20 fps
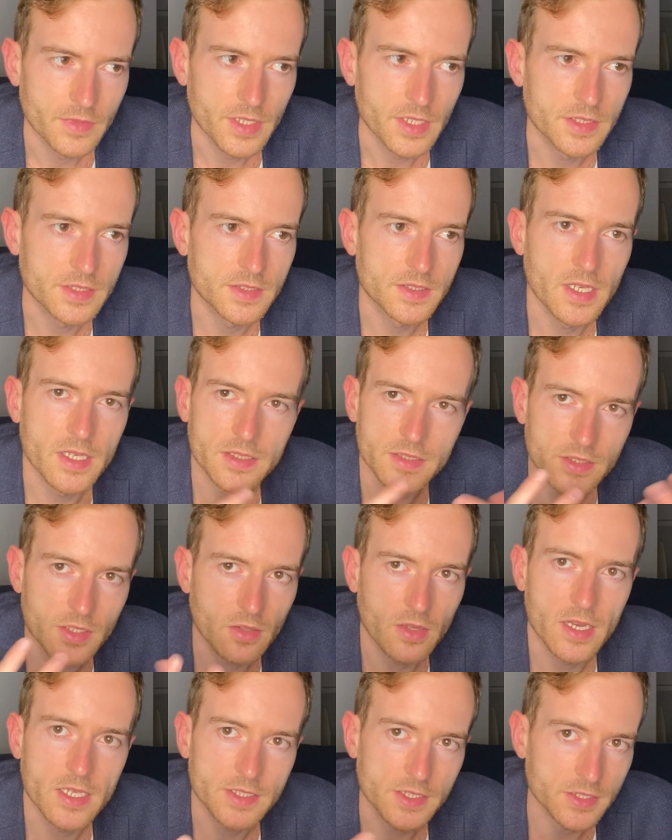it's that
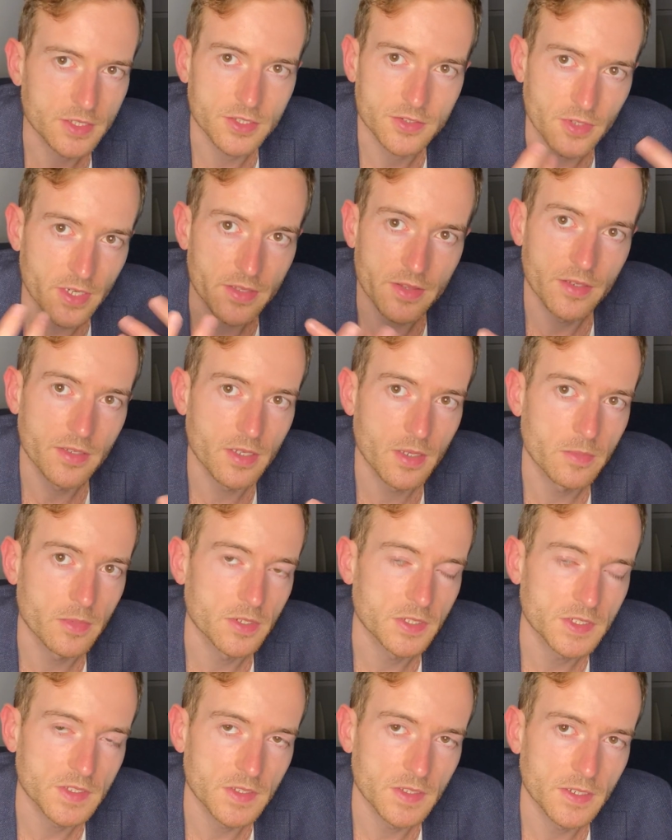classic strength in
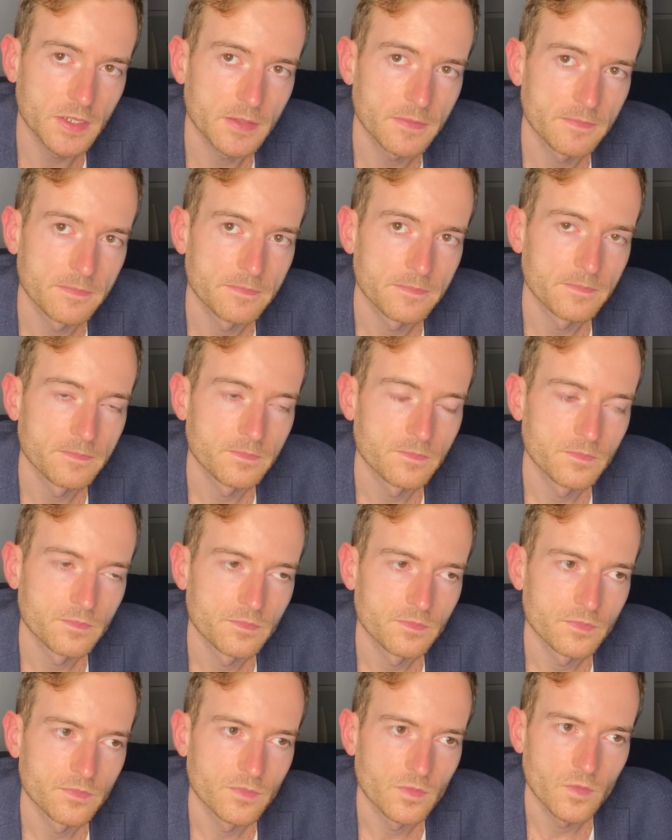numbers thing
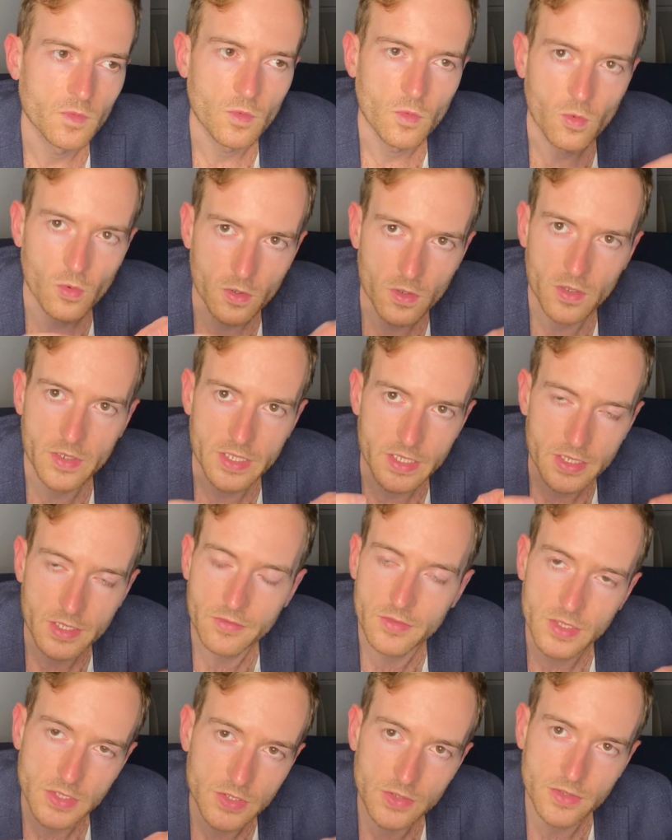we're
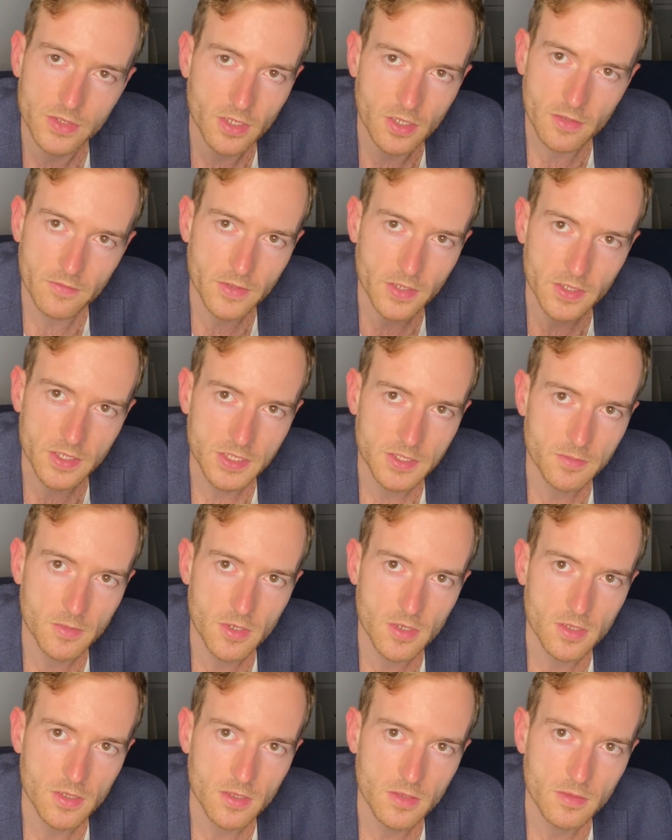individually all very
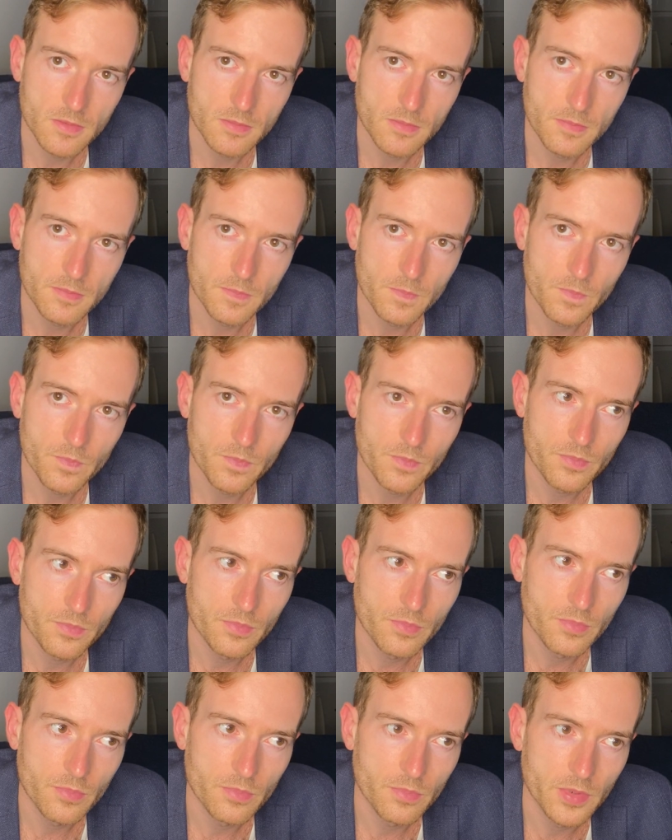small,
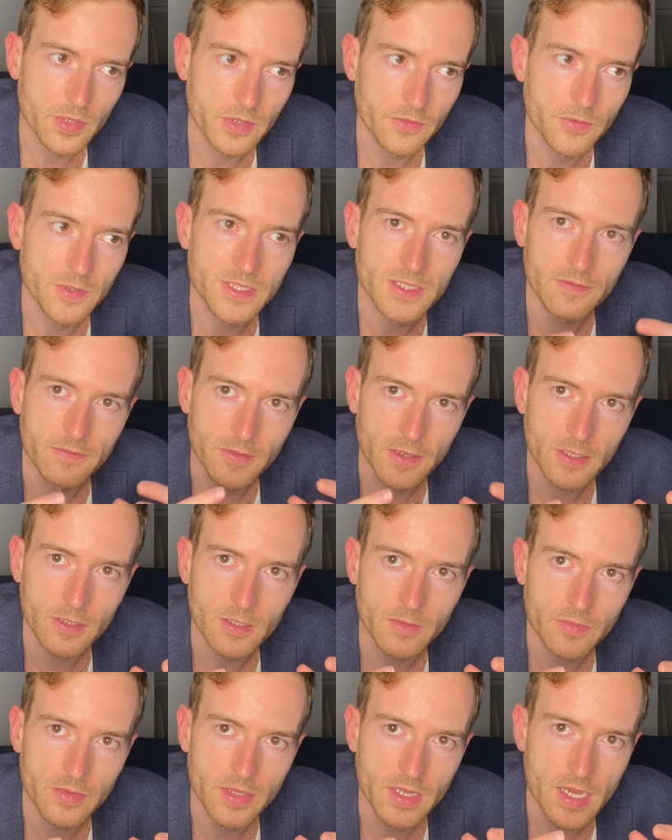but if we
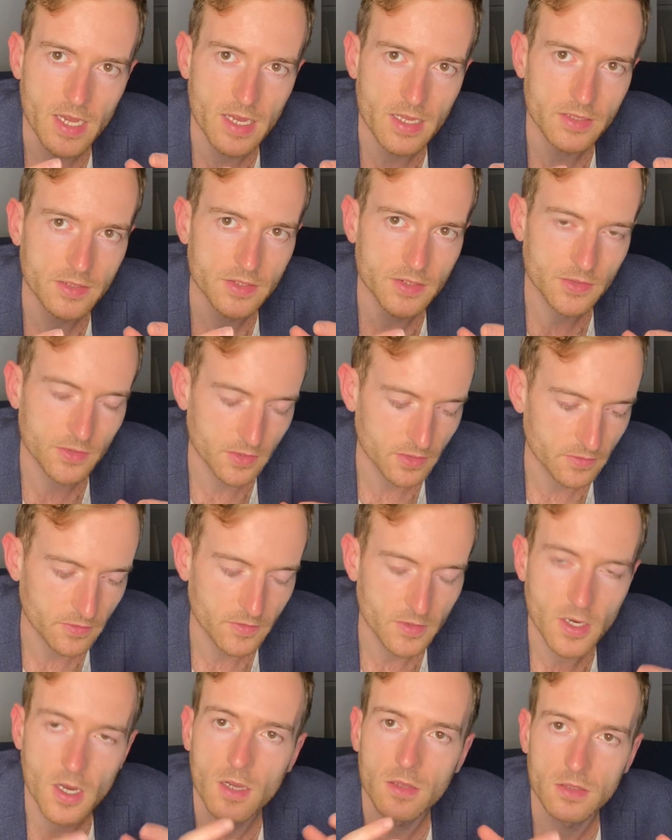develop that sort
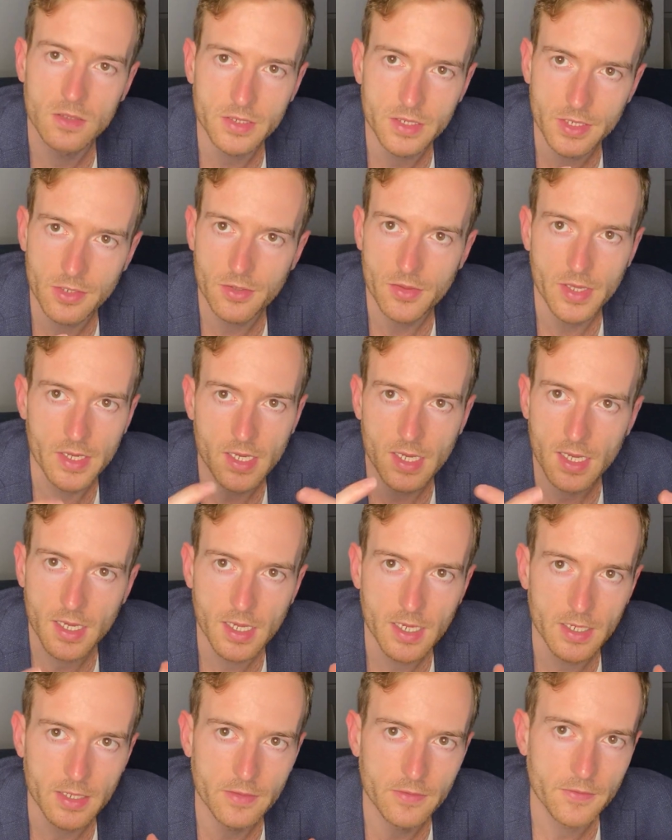of colony or that
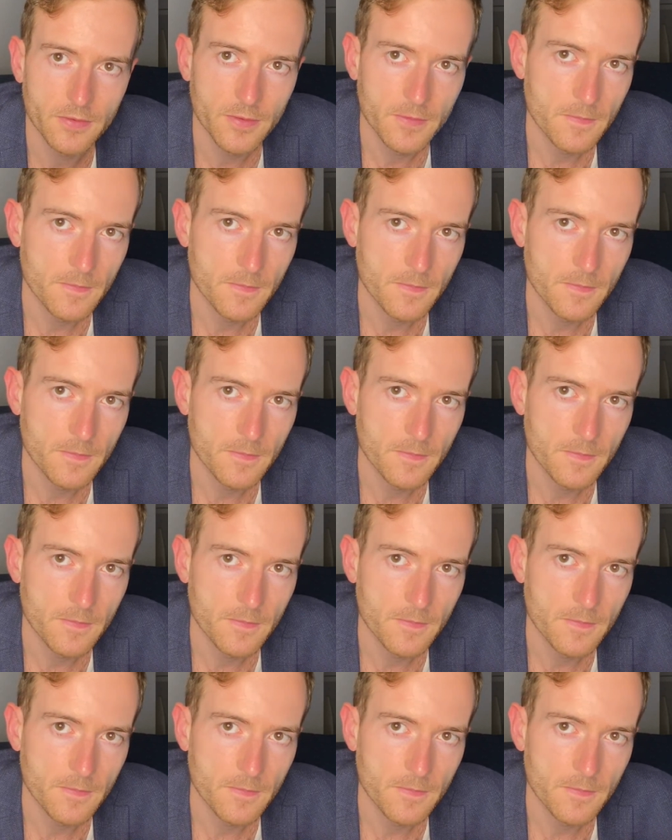hive,